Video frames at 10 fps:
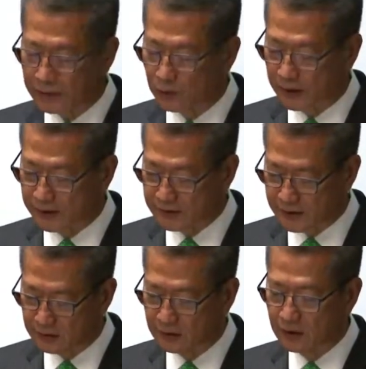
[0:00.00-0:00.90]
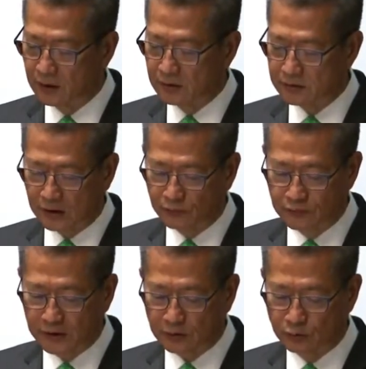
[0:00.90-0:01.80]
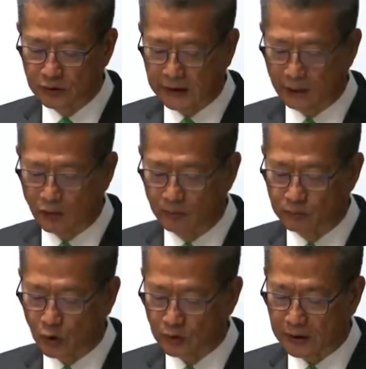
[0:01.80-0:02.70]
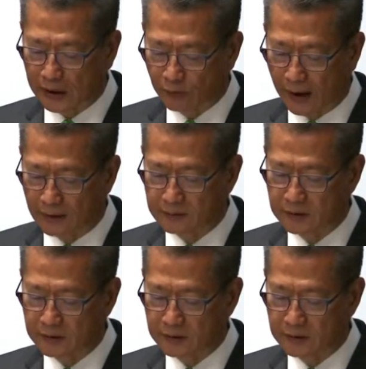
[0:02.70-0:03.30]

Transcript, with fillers: and enhance the community's understanding of GBA development.